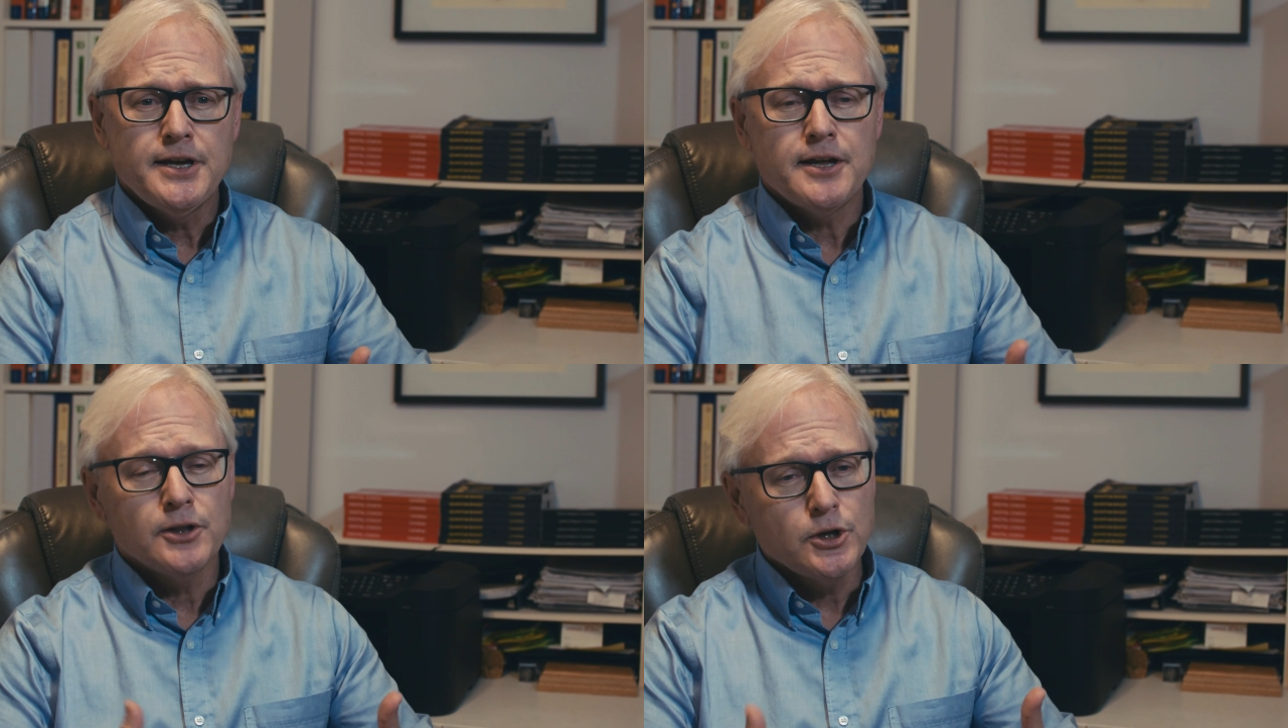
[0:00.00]

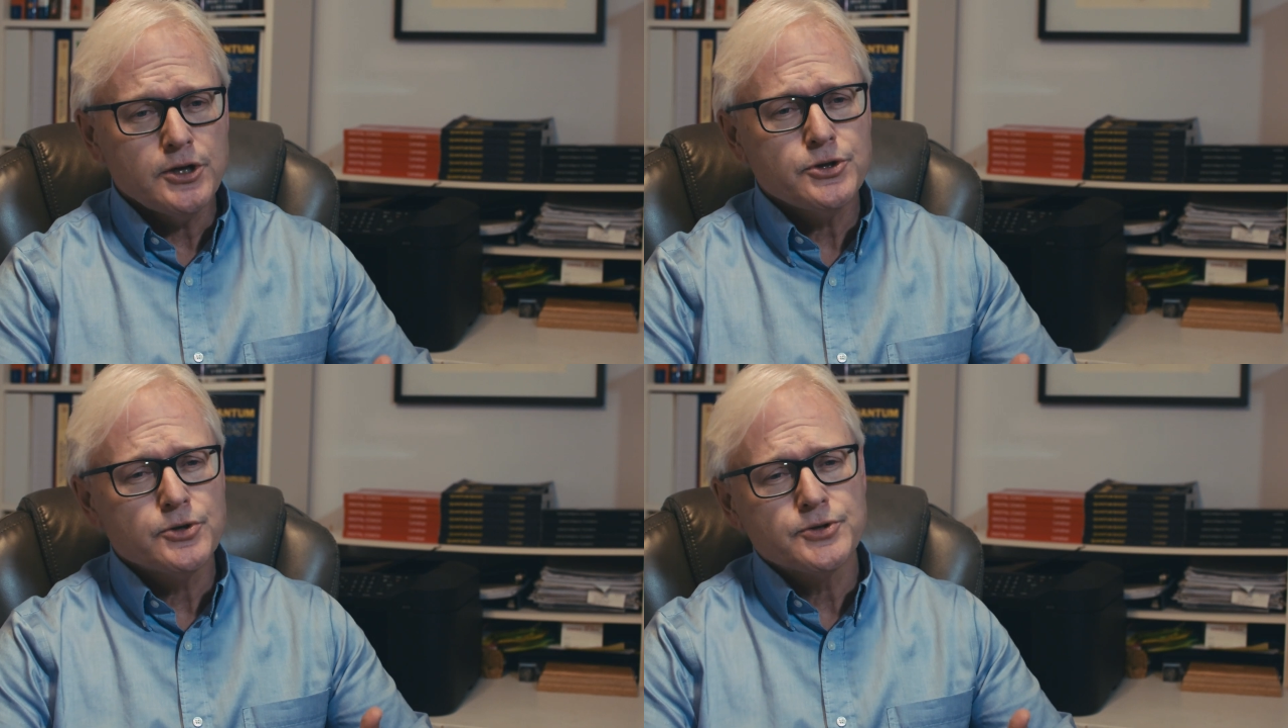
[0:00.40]
and look
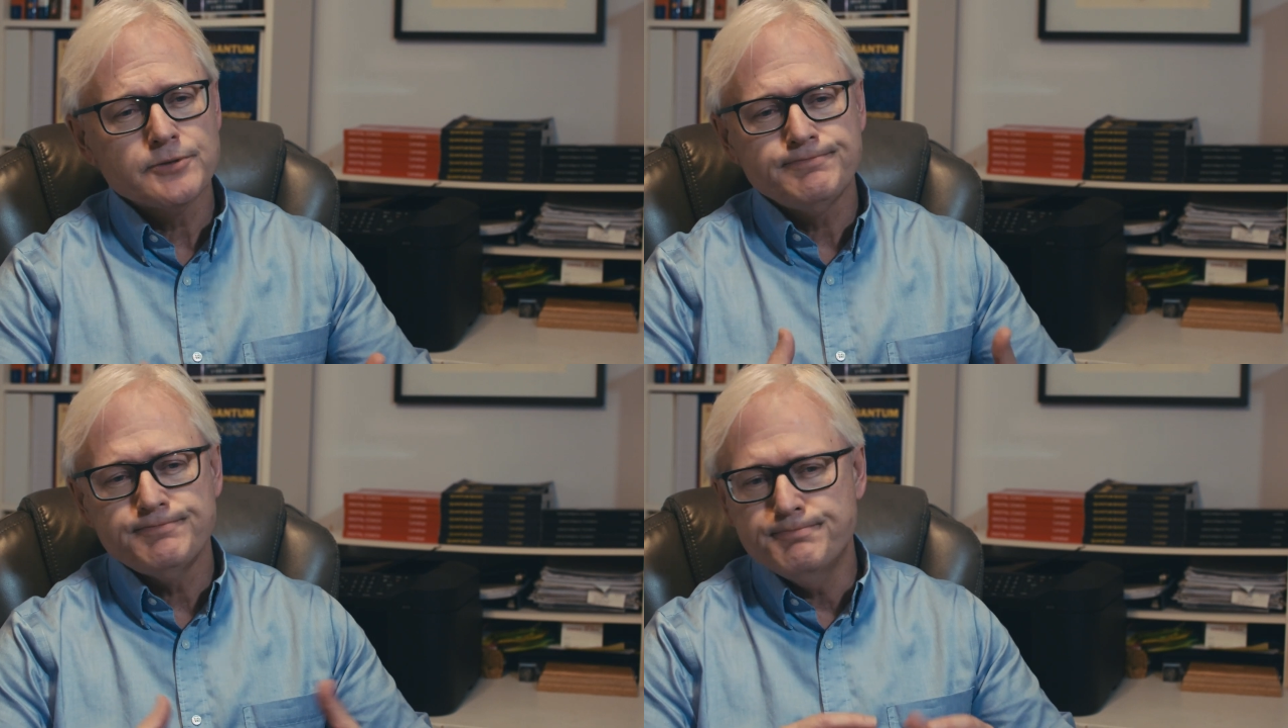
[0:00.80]
at those
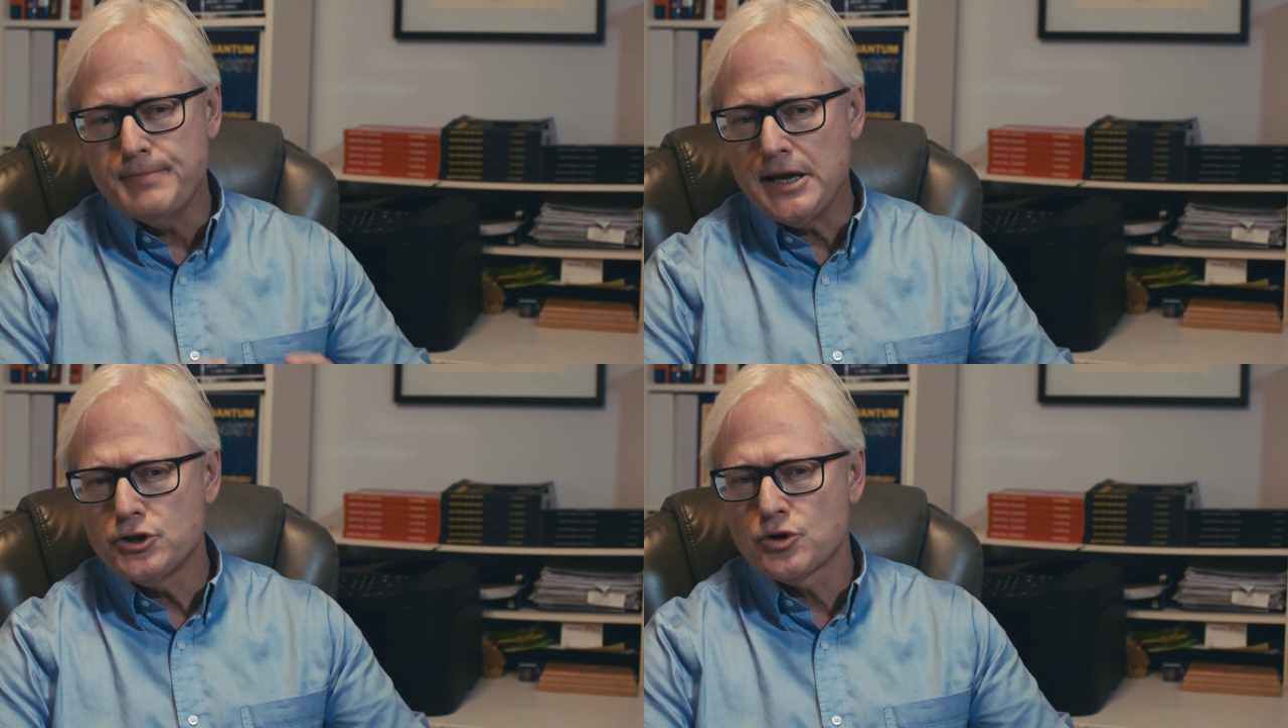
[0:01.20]

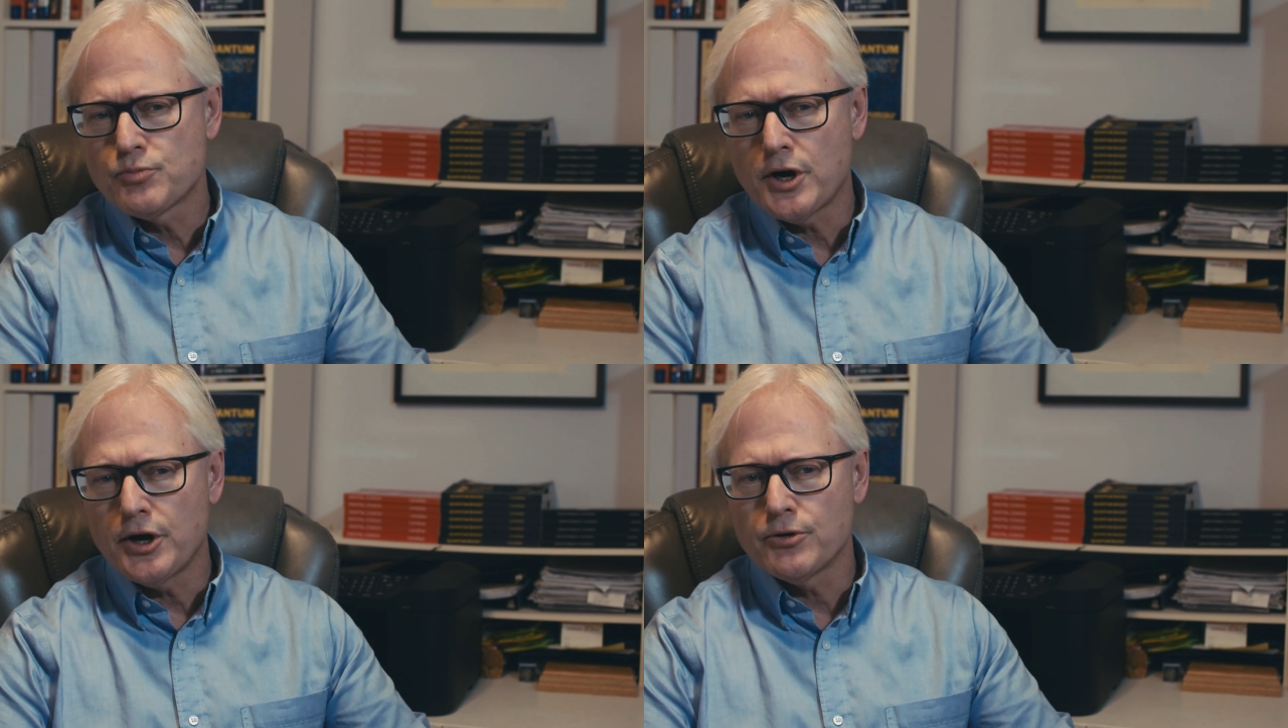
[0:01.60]
major
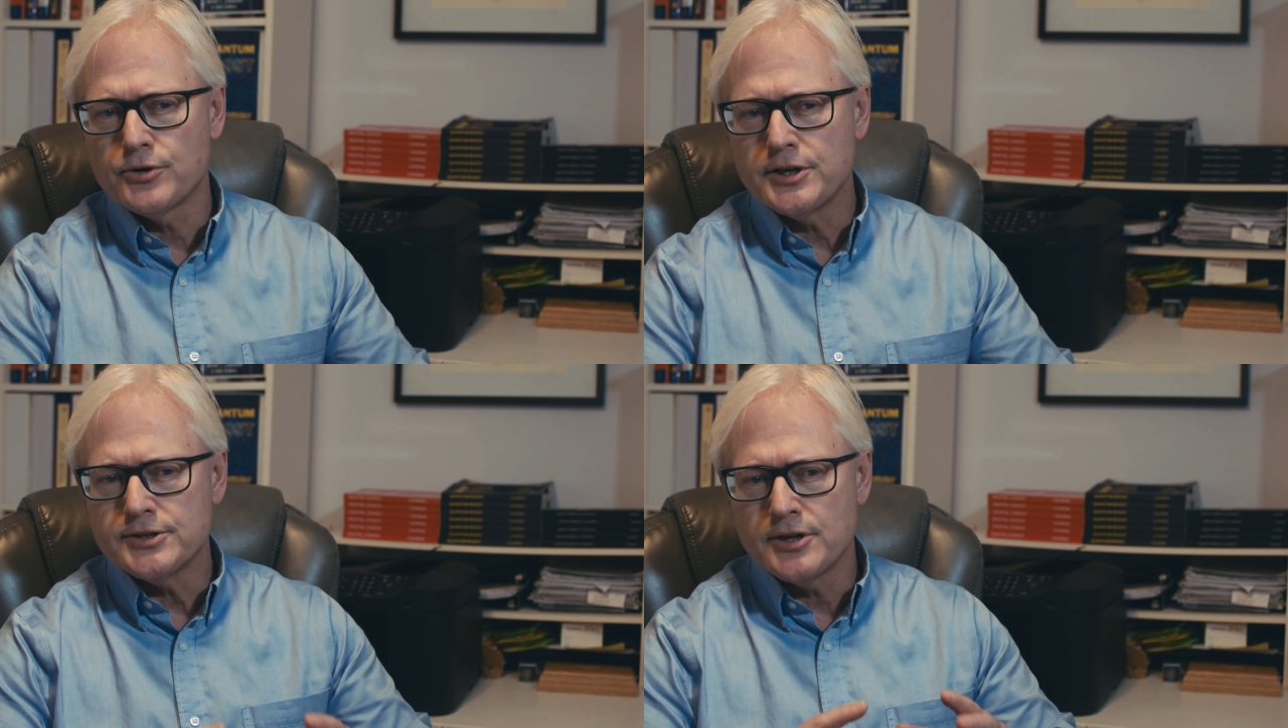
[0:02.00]
priorities,